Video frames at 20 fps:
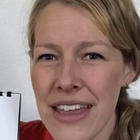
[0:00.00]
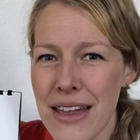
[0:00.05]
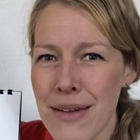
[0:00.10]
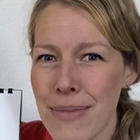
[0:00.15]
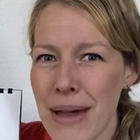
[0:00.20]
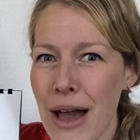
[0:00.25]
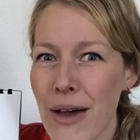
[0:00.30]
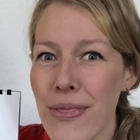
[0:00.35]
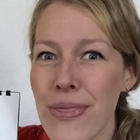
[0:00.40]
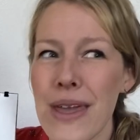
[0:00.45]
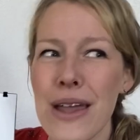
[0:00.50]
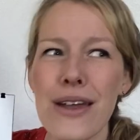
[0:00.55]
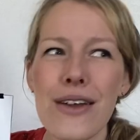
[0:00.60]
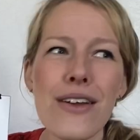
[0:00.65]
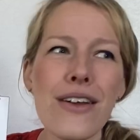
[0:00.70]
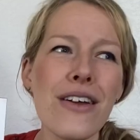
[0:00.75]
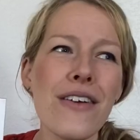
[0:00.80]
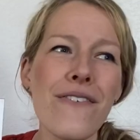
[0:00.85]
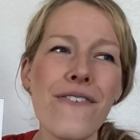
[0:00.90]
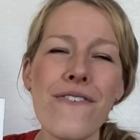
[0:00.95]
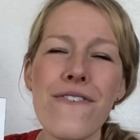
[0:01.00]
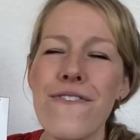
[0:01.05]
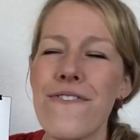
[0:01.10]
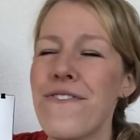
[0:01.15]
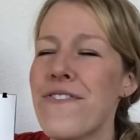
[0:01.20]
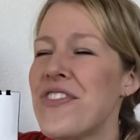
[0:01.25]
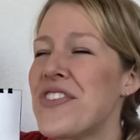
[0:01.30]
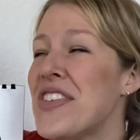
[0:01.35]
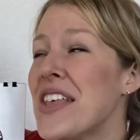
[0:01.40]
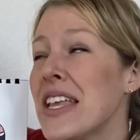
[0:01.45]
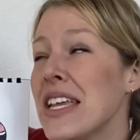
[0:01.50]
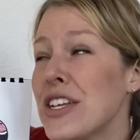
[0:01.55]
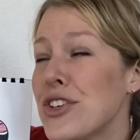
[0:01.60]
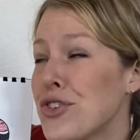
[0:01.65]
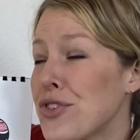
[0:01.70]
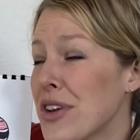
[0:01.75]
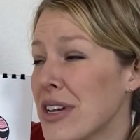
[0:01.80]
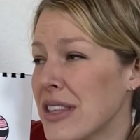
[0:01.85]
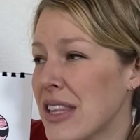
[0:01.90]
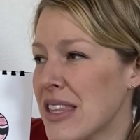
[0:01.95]
about their silly
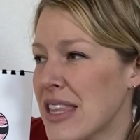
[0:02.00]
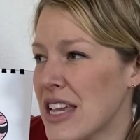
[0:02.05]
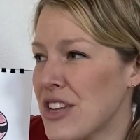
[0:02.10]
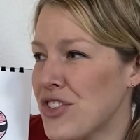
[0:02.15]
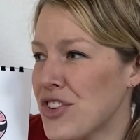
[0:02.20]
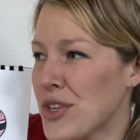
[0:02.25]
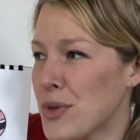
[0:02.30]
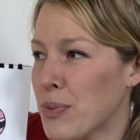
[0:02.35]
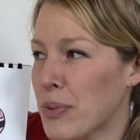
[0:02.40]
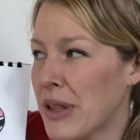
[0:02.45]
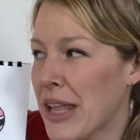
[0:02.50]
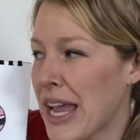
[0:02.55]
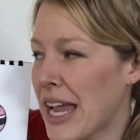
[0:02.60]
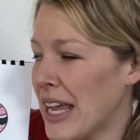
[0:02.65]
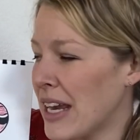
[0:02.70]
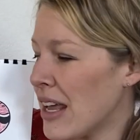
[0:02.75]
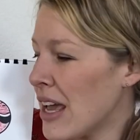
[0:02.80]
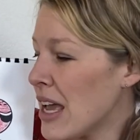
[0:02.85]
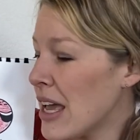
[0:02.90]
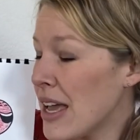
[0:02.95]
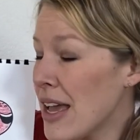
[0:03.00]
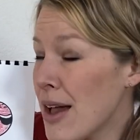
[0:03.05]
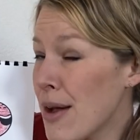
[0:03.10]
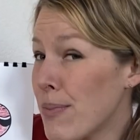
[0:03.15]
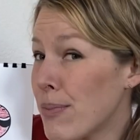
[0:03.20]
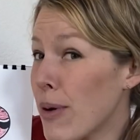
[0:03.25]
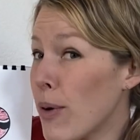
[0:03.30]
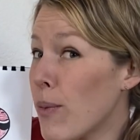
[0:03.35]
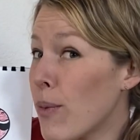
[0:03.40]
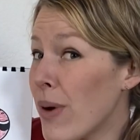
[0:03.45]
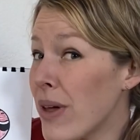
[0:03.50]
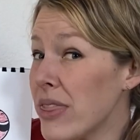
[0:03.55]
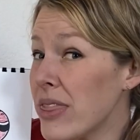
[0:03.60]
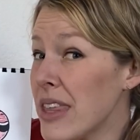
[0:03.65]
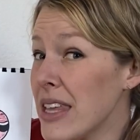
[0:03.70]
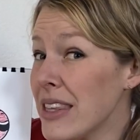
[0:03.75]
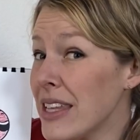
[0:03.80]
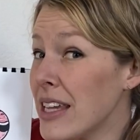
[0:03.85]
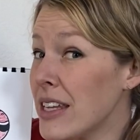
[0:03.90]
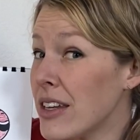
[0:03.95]
trick that they just played. But one thing
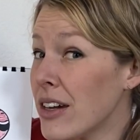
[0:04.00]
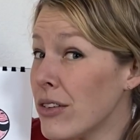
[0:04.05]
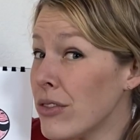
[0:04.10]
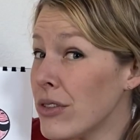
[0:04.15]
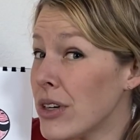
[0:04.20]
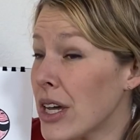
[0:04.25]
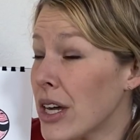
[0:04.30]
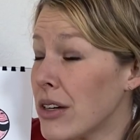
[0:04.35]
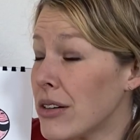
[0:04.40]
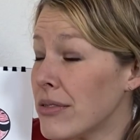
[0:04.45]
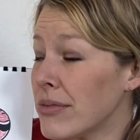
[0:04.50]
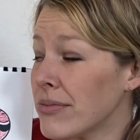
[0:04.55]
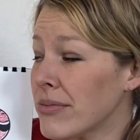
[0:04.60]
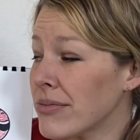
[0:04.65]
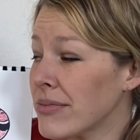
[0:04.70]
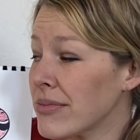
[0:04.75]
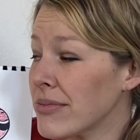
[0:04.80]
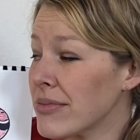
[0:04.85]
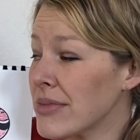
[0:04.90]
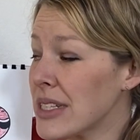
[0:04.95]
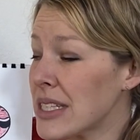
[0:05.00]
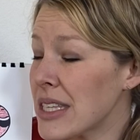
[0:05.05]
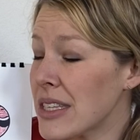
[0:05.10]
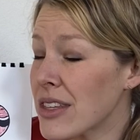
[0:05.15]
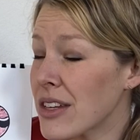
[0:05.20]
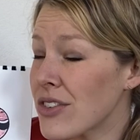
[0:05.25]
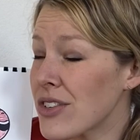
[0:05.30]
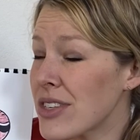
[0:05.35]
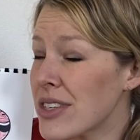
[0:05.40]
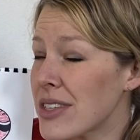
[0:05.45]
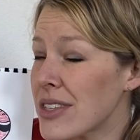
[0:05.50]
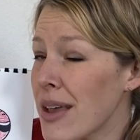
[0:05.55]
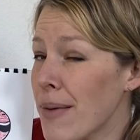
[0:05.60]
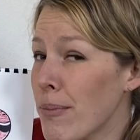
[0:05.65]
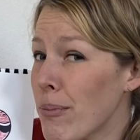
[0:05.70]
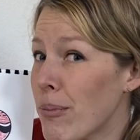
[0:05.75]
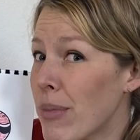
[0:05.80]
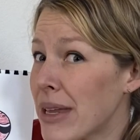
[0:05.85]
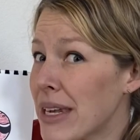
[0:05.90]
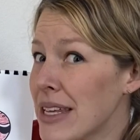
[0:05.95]
they don't know is there's
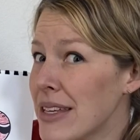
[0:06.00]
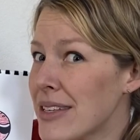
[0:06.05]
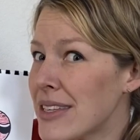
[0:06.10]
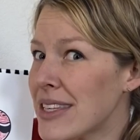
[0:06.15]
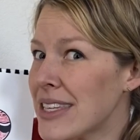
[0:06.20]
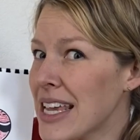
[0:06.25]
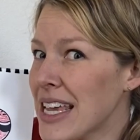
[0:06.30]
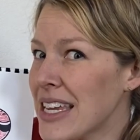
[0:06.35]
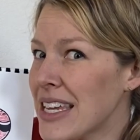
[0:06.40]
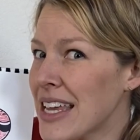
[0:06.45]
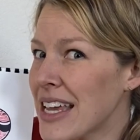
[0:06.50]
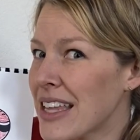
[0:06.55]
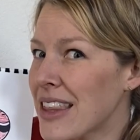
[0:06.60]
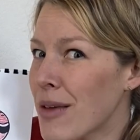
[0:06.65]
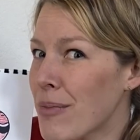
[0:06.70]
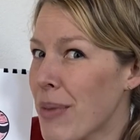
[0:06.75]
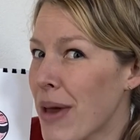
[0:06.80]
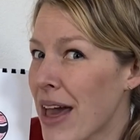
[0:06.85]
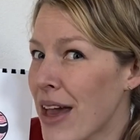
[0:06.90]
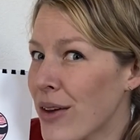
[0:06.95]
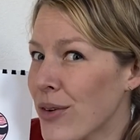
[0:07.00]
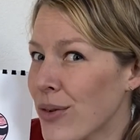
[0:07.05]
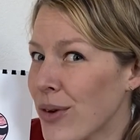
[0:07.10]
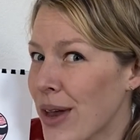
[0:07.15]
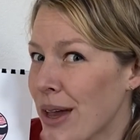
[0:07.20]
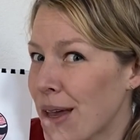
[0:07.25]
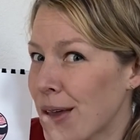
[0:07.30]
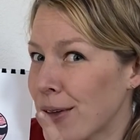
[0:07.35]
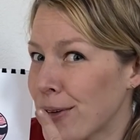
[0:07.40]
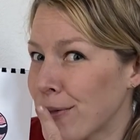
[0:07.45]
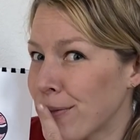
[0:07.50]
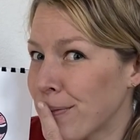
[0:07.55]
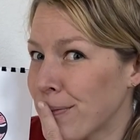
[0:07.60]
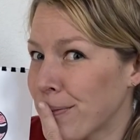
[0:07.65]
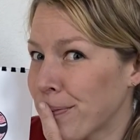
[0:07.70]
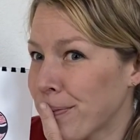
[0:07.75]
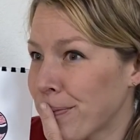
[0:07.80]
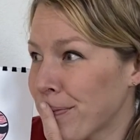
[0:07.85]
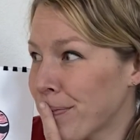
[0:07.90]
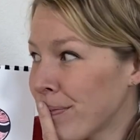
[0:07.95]
somebody standing in the background,
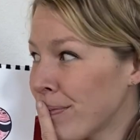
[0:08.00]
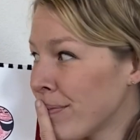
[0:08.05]
a